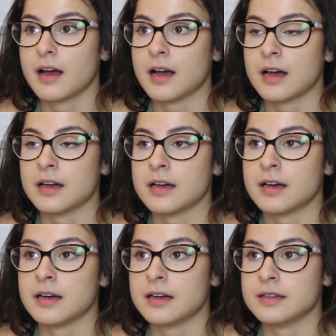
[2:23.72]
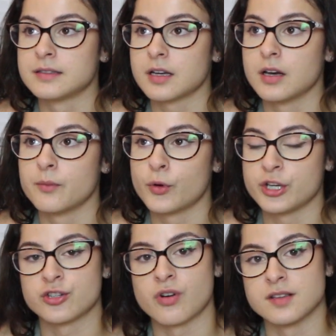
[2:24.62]
and a
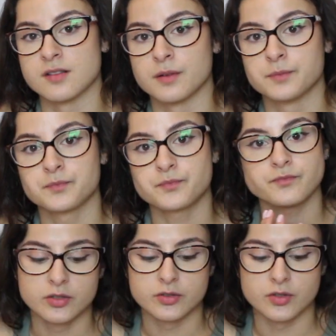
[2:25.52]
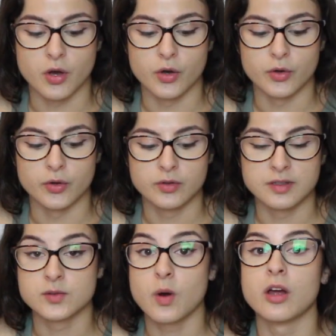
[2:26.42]
moisturizer. So
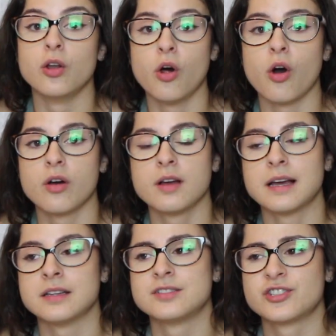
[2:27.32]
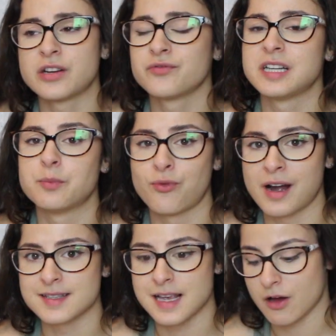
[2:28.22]
there's quite a lot, and generally
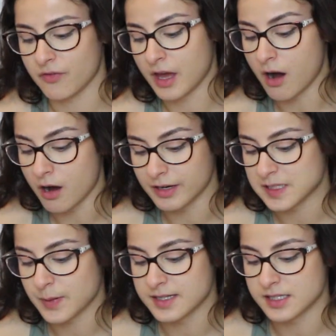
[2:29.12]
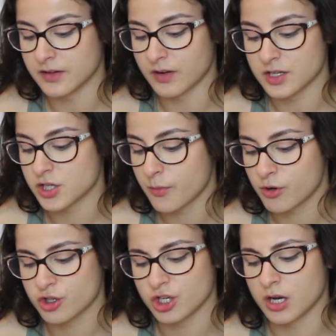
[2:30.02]
brands out there are expensive, like
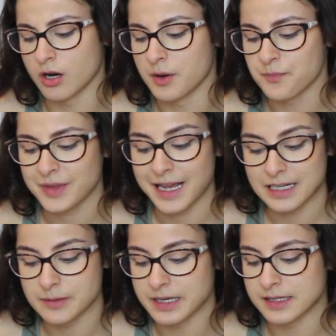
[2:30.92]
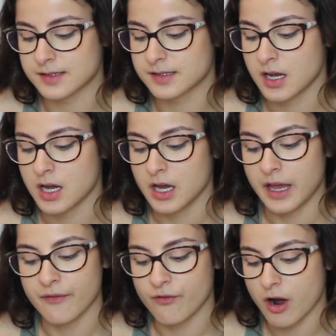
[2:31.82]
Dermalogica, Elemis,
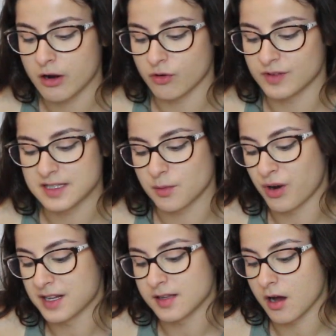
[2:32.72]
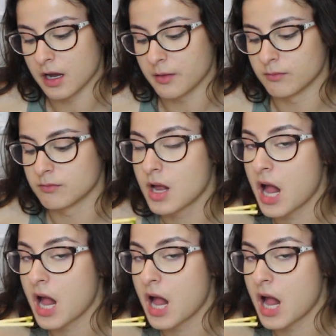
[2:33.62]
Environ. These are brands that I'm